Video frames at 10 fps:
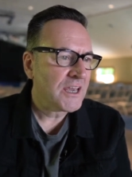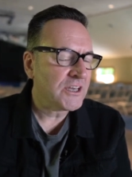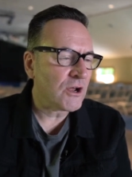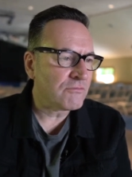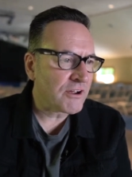
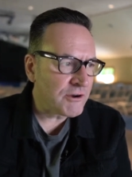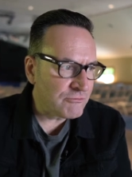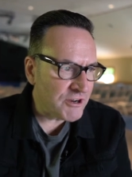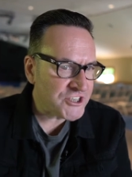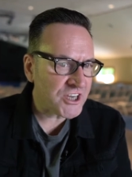you know, very
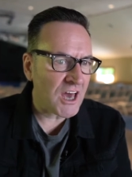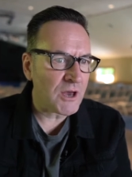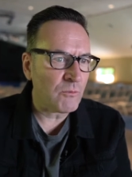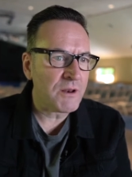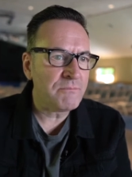rich
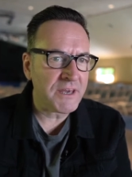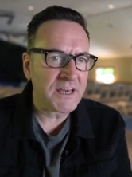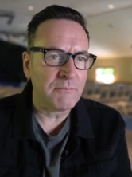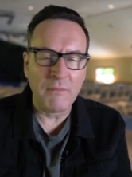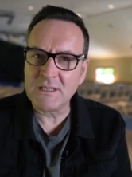guy. When
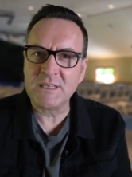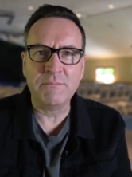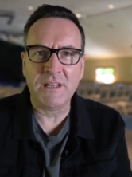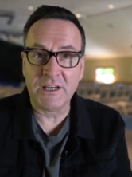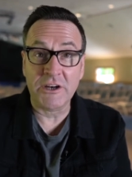being a
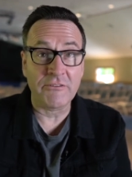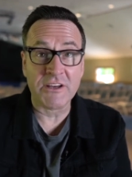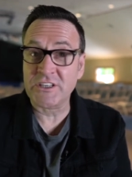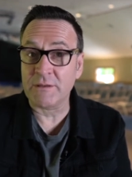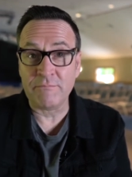multimillionaire
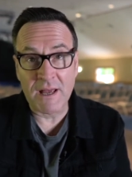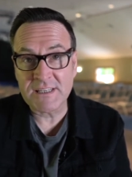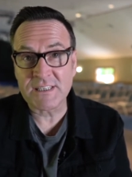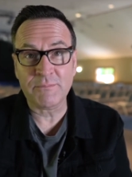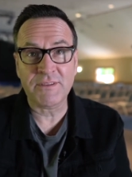actually
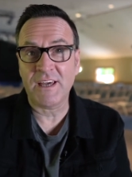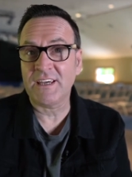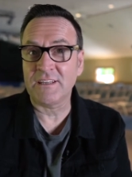meant something